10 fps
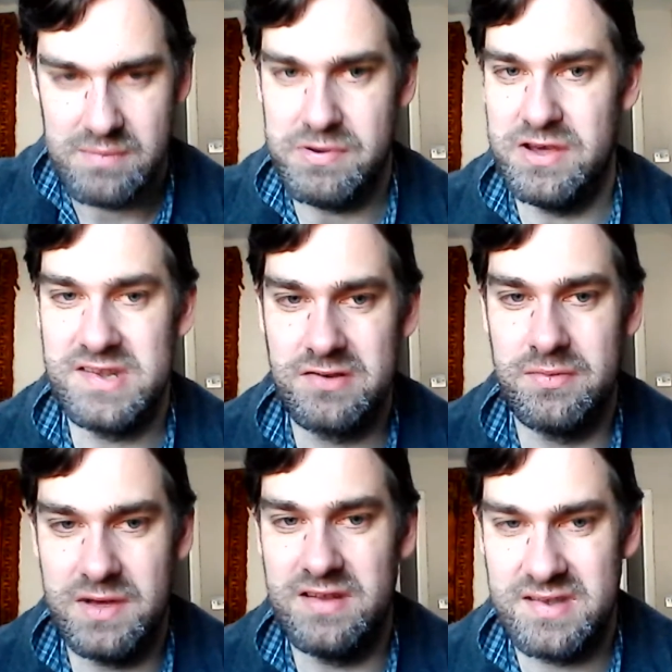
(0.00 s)
But it's
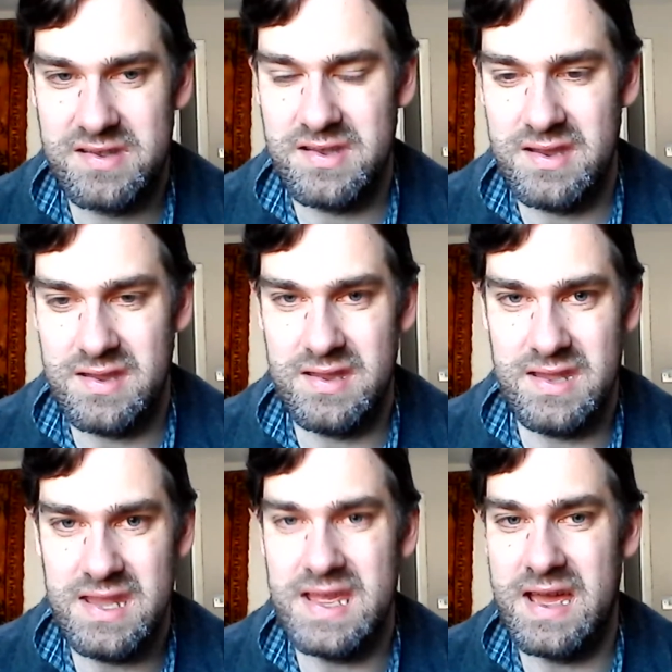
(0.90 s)
almost,
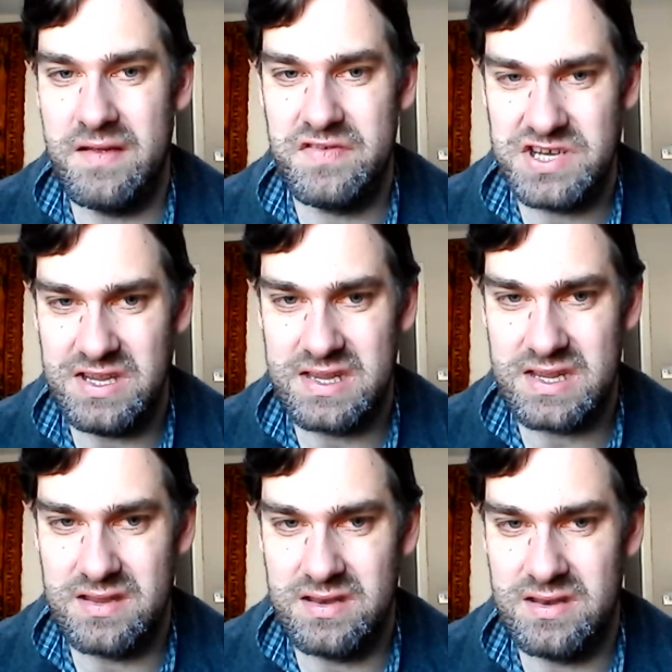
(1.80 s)
if she
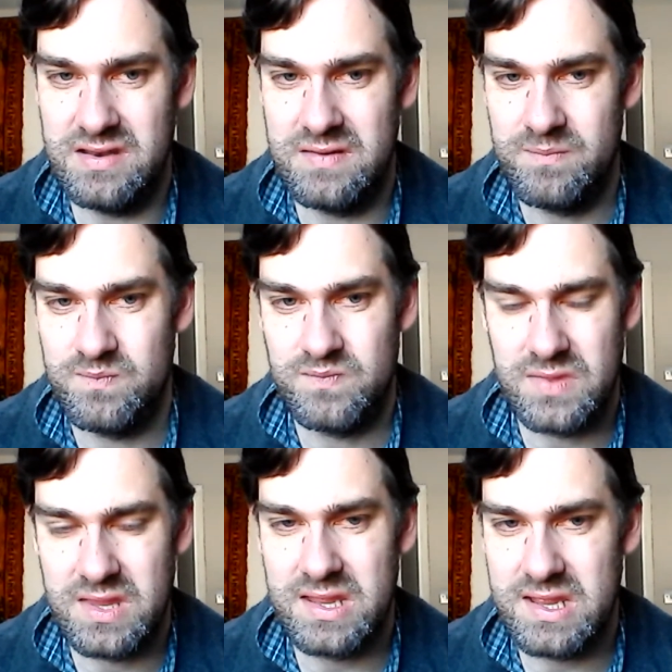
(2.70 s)
can
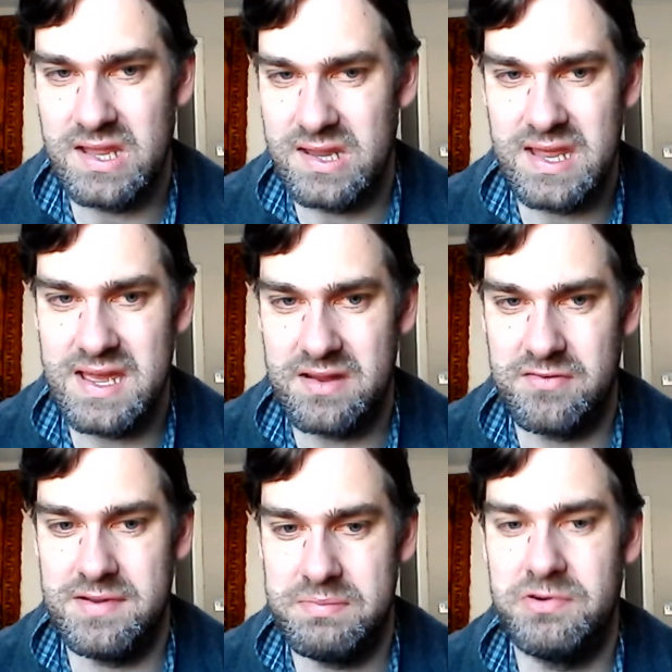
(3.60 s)
get a
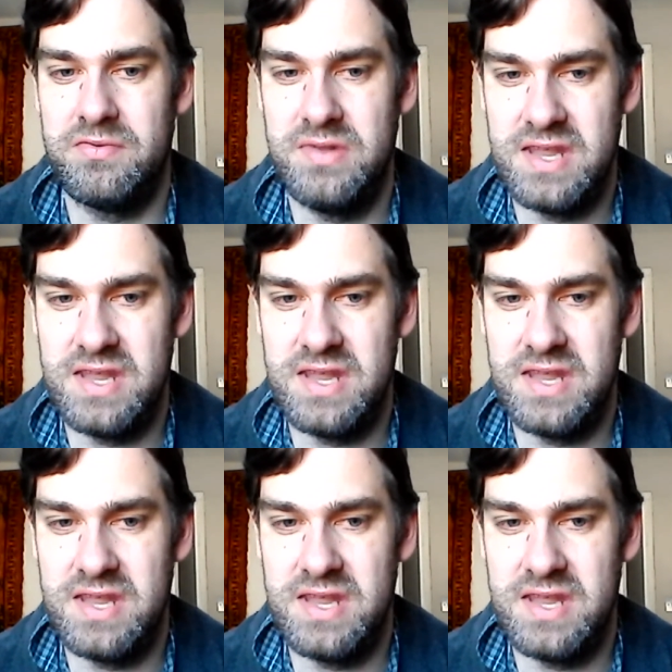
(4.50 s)
grip on